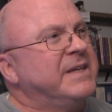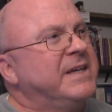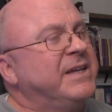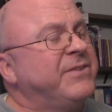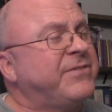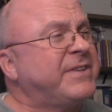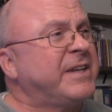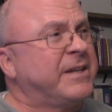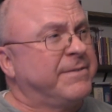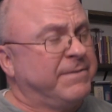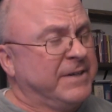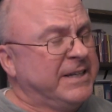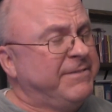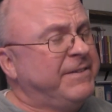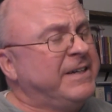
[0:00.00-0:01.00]
instead of
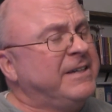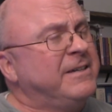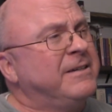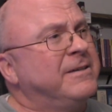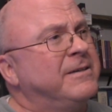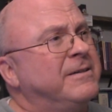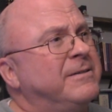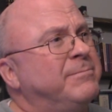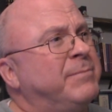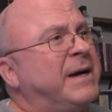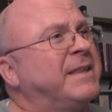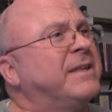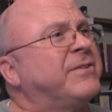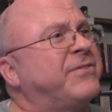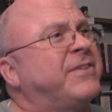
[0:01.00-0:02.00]
living by
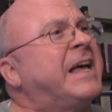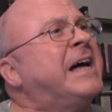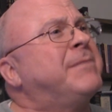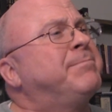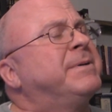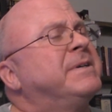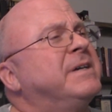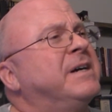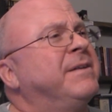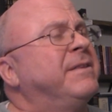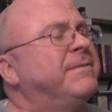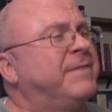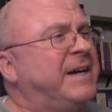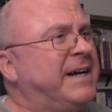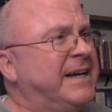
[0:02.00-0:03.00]
the sap of
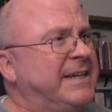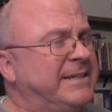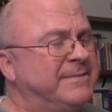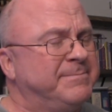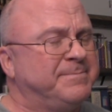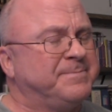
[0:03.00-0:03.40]
the vine,